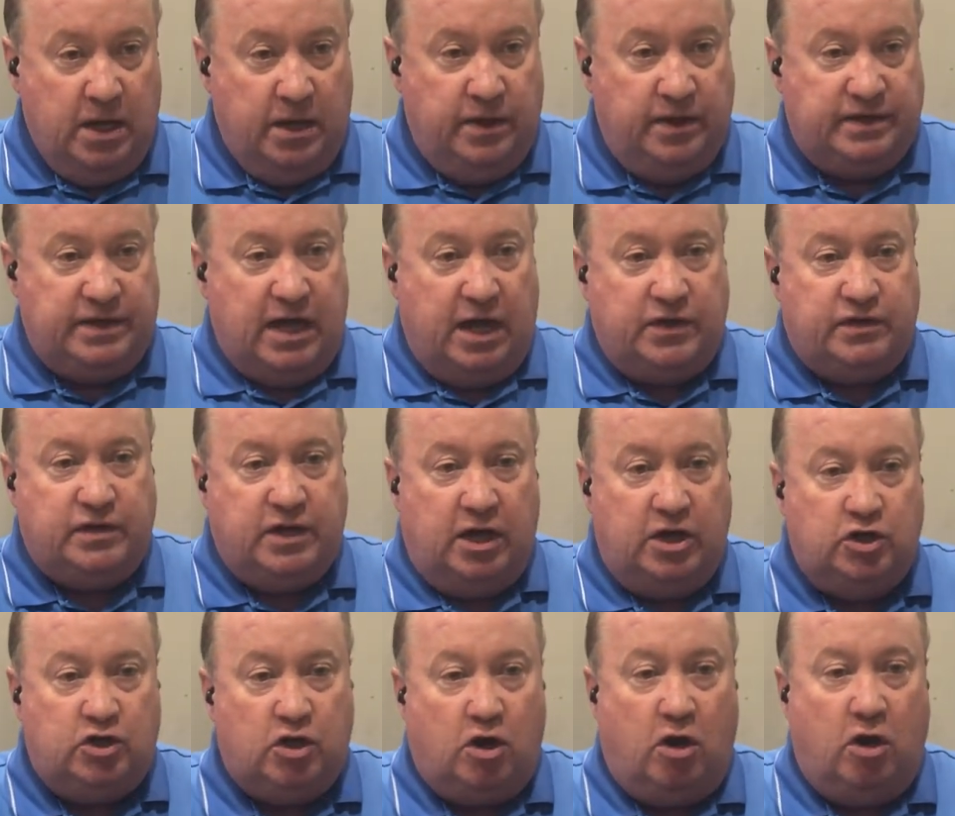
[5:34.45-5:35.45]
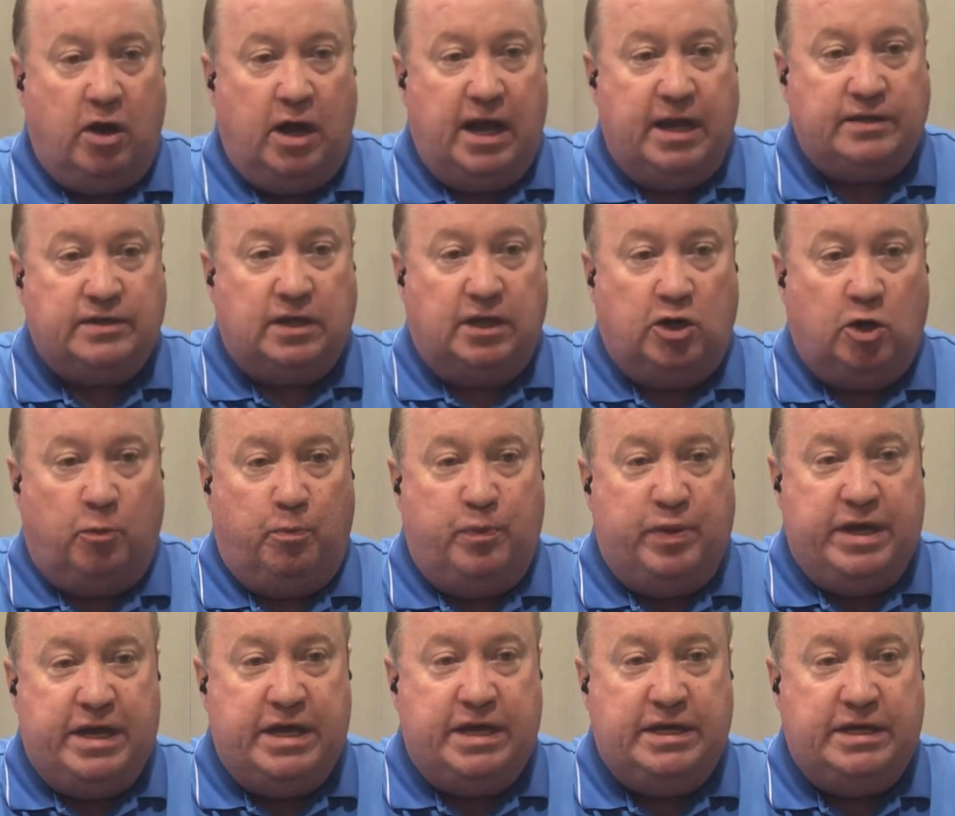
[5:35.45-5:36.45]
This outside jaw has a little
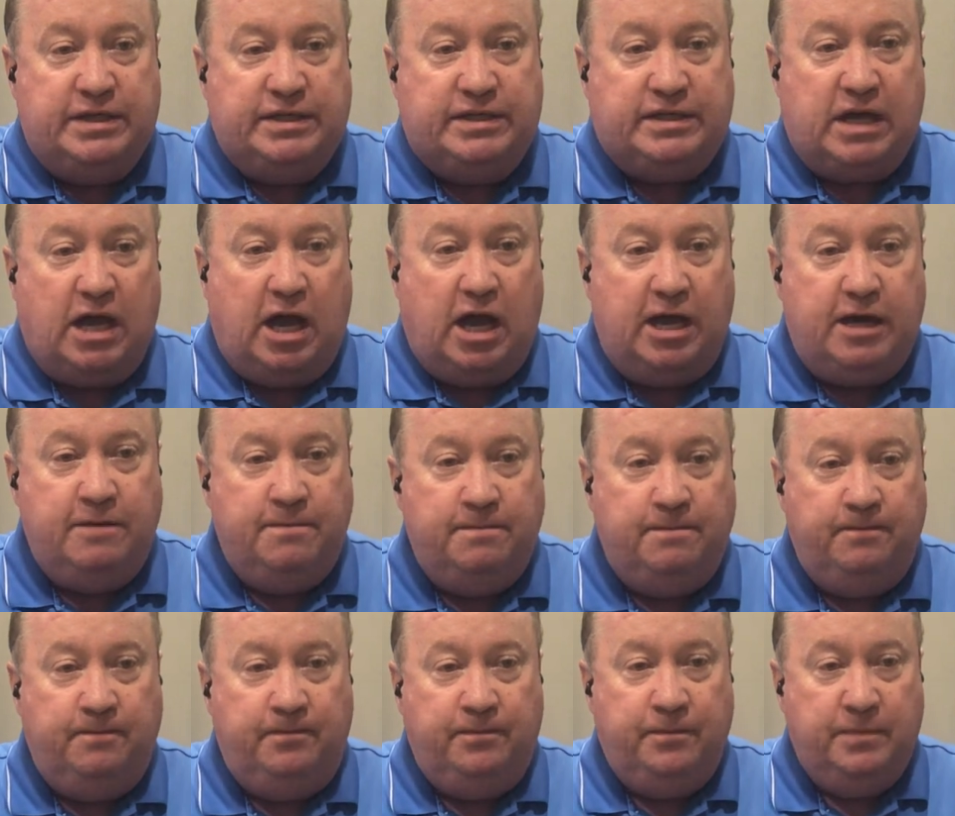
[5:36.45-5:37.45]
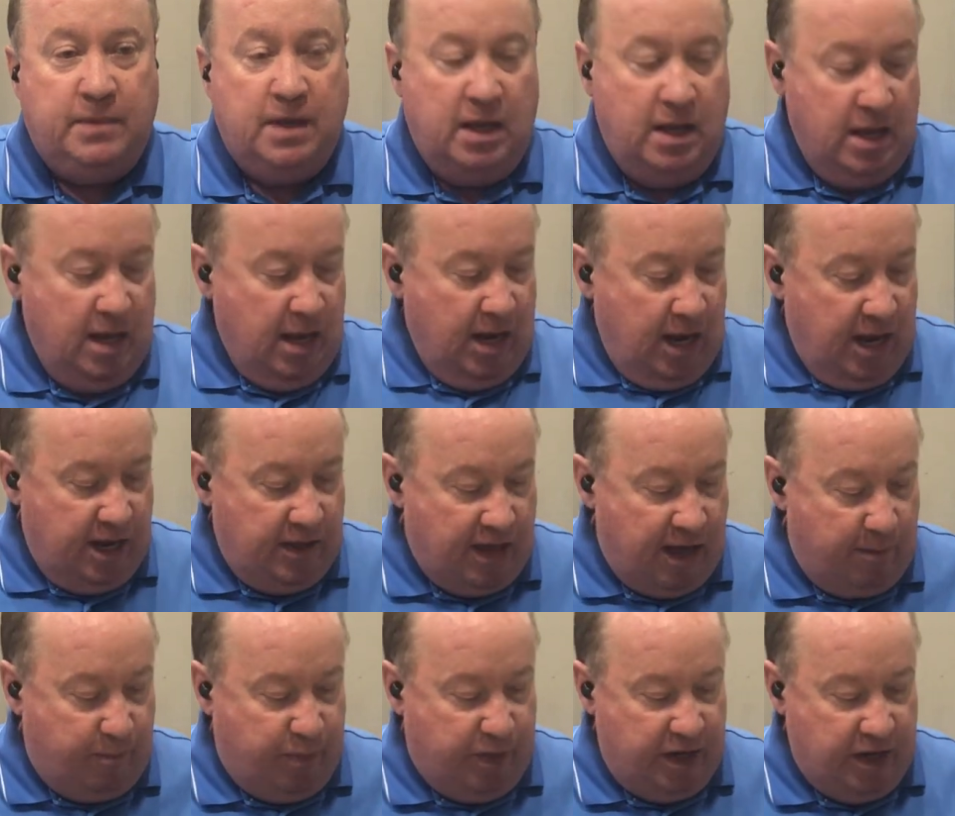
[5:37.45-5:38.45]
pin inside, and
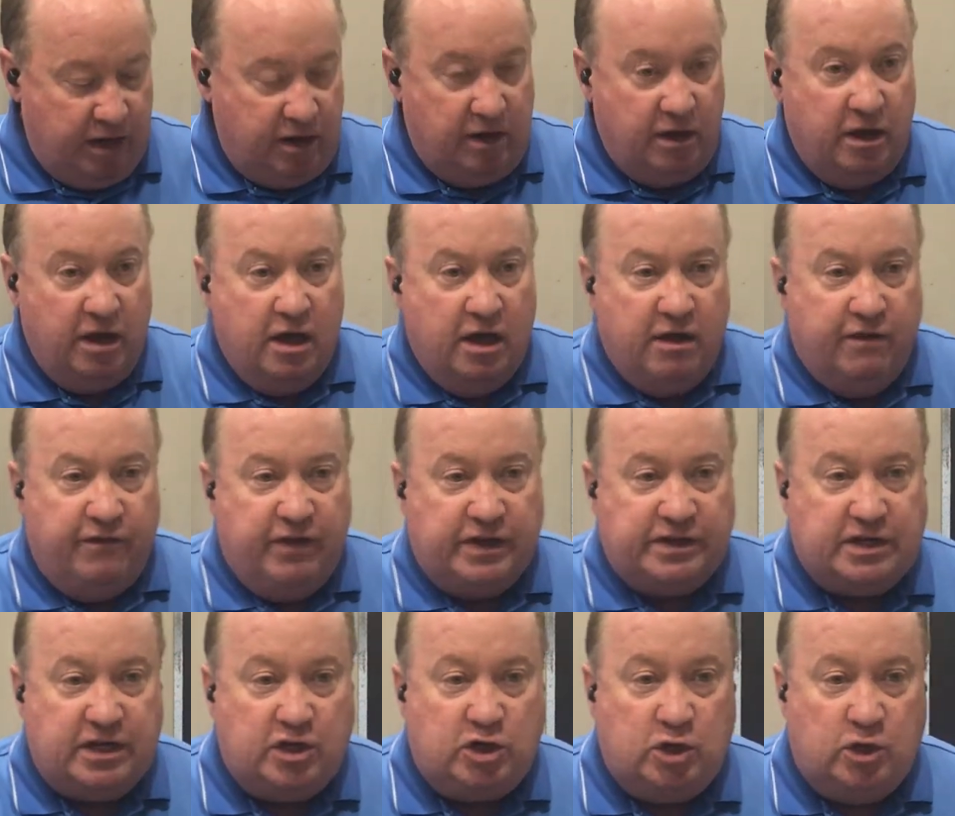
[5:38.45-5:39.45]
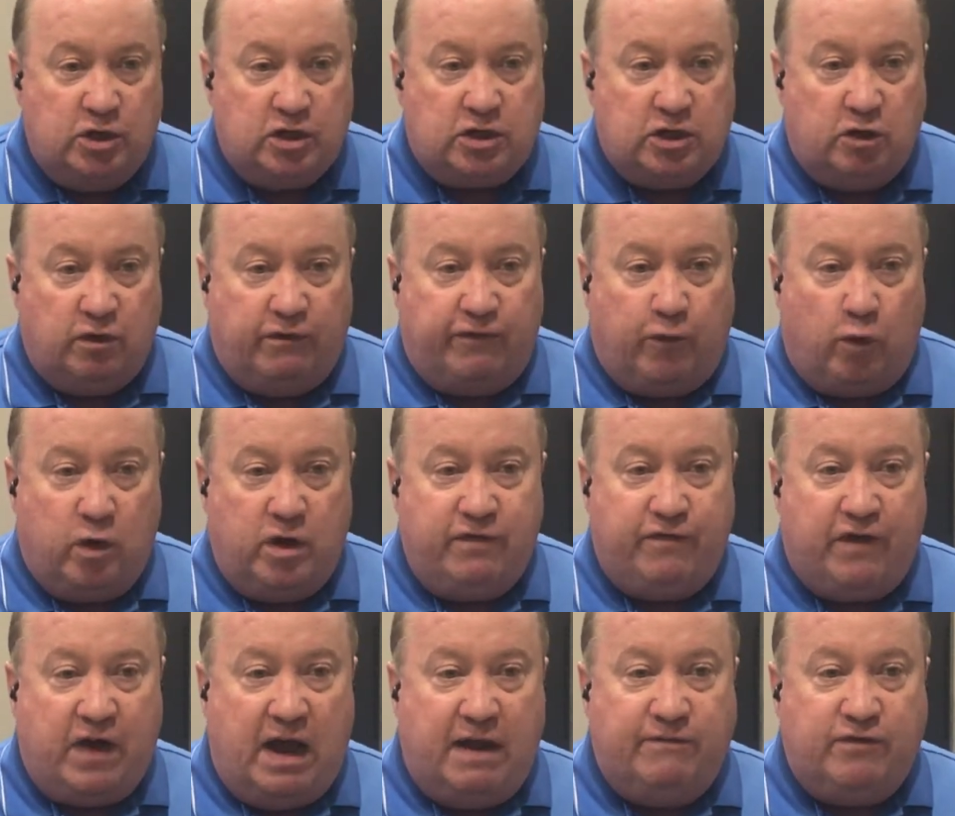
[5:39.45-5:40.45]
that pin fits into this little
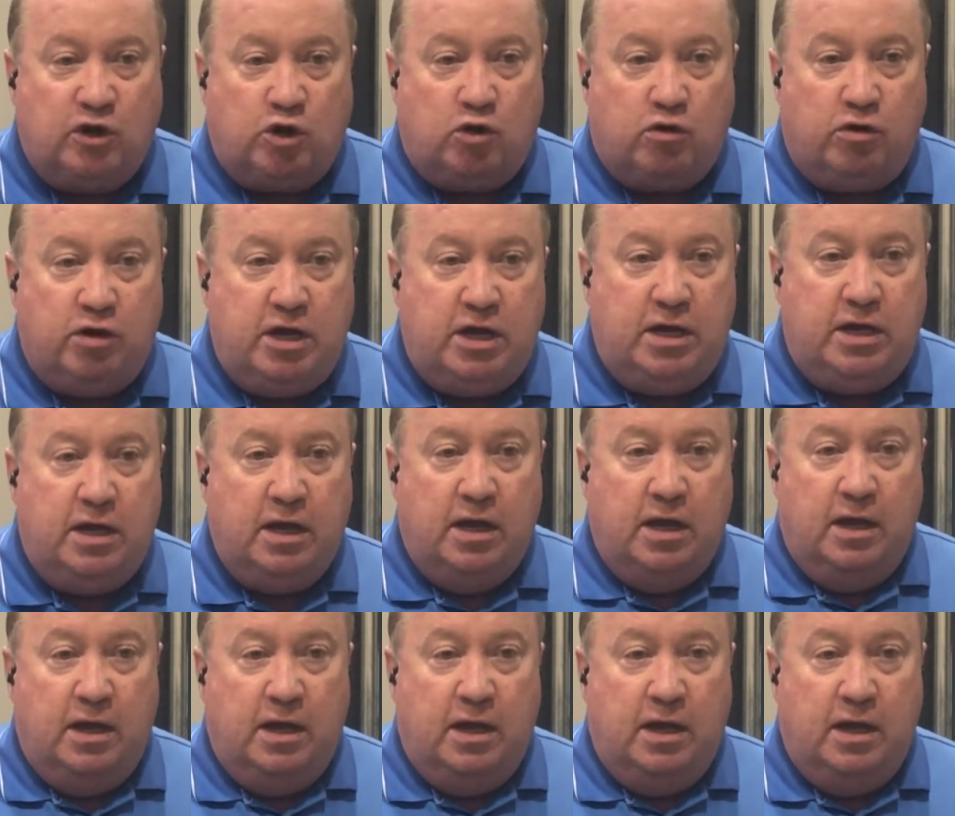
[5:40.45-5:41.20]
45-degree